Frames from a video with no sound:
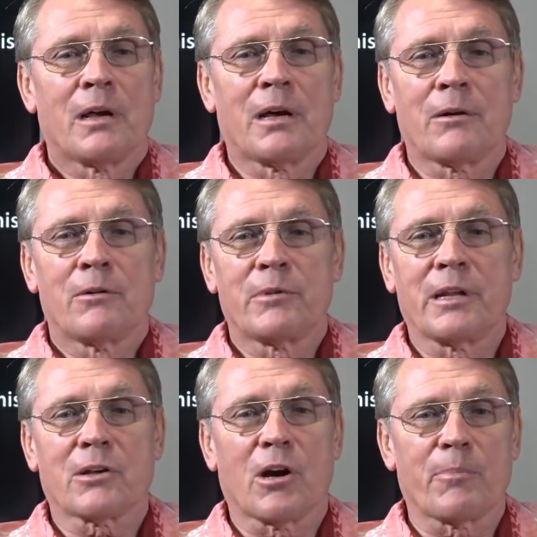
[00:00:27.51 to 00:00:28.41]
Uh,
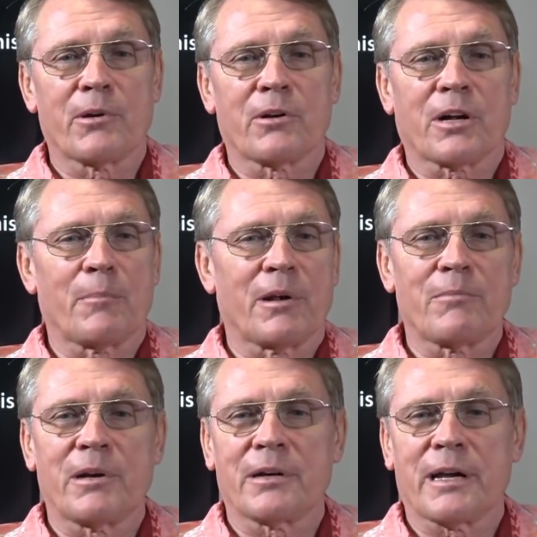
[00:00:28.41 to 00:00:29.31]
need a carpenter, a couple
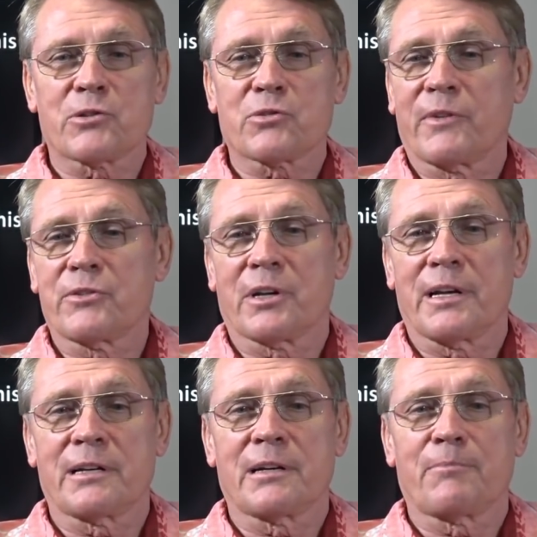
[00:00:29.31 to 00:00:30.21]
of them here, Dinosaur Adventureland,